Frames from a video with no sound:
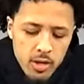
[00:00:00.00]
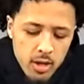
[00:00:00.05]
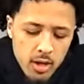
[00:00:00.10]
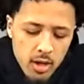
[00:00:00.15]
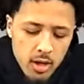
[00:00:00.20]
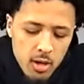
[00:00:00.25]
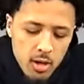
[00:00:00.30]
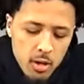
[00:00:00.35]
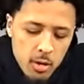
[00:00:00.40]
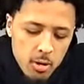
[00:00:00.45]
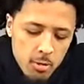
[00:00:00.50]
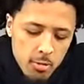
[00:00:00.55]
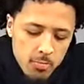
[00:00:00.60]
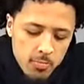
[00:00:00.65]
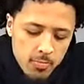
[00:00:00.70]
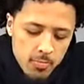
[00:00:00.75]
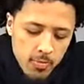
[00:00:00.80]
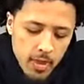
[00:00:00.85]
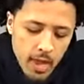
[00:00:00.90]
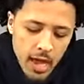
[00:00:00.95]

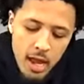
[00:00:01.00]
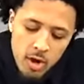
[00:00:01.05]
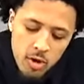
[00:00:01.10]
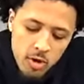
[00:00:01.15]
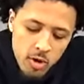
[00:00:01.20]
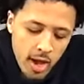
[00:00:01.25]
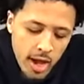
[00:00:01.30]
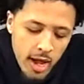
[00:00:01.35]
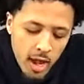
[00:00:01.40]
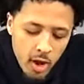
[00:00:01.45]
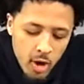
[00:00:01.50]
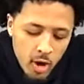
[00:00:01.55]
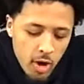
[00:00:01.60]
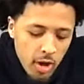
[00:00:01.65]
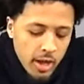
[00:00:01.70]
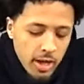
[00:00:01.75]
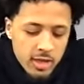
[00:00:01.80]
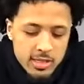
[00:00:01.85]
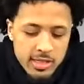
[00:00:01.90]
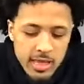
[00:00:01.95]
I don't know how
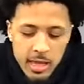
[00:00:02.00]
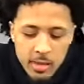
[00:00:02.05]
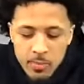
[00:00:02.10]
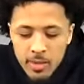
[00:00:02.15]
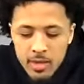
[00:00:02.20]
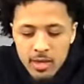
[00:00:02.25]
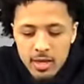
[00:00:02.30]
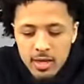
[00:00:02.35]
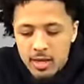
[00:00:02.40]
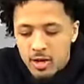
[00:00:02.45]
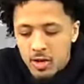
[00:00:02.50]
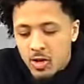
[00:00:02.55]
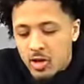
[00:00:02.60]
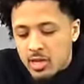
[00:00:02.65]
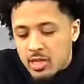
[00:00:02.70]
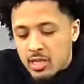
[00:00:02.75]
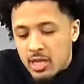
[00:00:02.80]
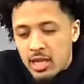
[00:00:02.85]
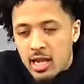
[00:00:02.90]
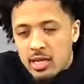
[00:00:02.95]
long it'll take me or
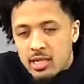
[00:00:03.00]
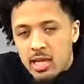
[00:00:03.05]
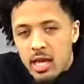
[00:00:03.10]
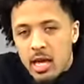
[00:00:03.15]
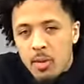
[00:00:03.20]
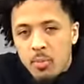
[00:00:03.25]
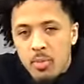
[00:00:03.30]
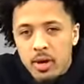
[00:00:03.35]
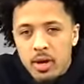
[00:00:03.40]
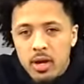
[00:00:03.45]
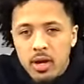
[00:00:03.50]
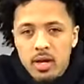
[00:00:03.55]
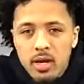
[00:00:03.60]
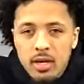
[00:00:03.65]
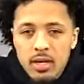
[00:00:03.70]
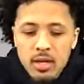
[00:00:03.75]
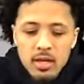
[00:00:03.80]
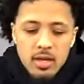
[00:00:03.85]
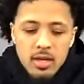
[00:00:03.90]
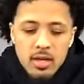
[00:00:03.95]
anything like that, but
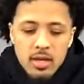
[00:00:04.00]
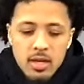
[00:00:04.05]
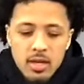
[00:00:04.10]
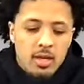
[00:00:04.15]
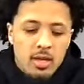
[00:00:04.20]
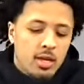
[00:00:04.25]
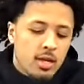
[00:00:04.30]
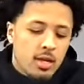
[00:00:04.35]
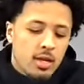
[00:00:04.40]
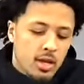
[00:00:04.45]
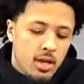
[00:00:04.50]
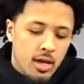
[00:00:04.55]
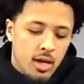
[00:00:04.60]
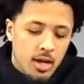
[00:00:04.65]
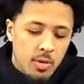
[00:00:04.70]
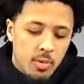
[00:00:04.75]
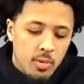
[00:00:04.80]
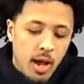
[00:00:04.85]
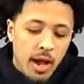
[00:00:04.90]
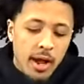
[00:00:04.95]

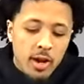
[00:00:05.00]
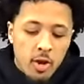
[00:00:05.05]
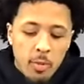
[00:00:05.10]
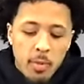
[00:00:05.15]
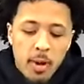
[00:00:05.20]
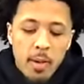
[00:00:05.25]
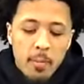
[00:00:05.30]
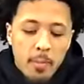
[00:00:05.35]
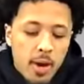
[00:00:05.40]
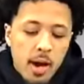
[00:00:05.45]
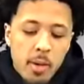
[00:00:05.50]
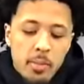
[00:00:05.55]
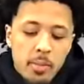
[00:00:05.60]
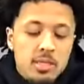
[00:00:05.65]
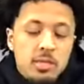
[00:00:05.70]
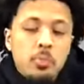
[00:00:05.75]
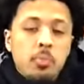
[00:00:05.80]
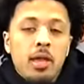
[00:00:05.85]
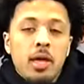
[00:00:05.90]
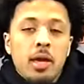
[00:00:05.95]
I know my mom
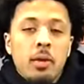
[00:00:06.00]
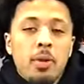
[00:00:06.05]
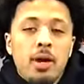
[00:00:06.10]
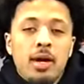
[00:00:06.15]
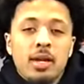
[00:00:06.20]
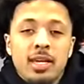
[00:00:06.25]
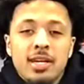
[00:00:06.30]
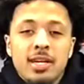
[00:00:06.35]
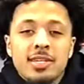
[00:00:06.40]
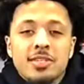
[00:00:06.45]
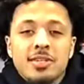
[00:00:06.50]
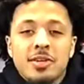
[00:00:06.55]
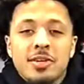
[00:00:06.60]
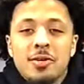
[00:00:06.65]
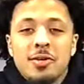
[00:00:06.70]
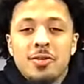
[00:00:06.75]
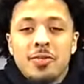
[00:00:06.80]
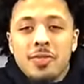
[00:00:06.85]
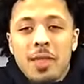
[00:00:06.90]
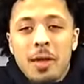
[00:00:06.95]
isn't playing about that,
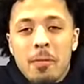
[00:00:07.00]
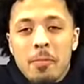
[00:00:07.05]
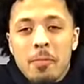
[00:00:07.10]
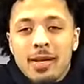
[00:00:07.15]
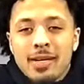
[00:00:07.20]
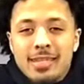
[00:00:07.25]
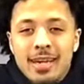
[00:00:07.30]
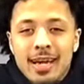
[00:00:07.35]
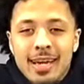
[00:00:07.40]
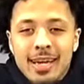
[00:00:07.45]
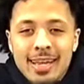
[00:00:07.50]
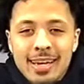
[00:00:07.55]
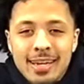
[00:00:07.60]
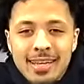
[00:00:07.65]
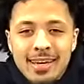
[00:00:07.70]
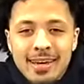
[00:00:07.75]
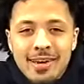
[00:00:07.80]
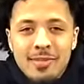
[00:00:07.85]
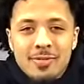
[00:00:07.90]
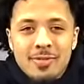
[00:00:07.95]
so I'll make sure I get it
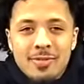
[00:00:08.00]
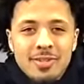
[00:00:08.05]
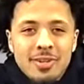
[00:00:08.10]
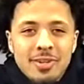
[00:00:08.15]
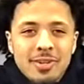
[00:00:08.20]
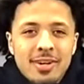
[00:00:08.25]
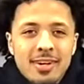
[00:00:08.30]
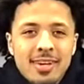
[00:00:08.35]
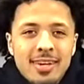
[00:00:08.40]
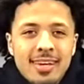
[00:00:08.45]
done for sure.